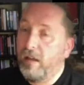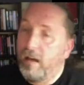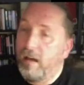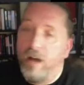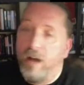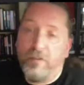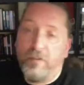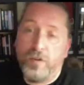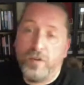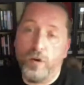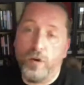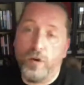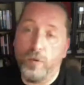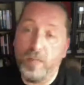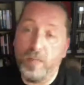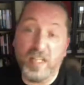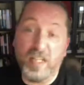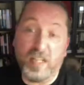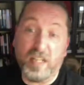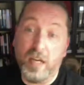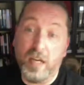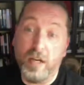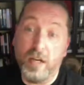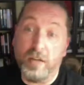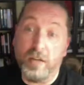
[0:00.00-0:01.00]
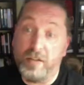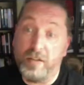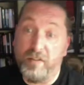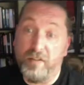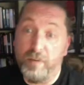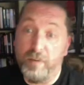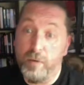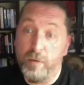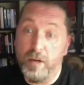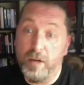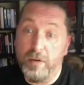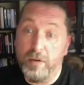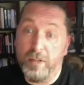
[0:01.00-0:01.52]
I've got all these cards. If
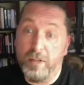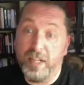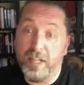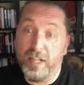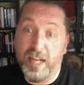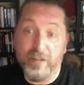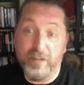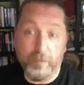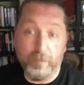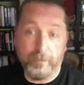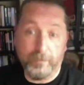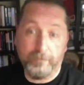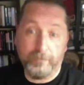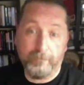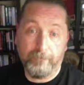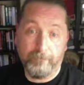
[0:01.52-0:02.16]
you want them, you can have them."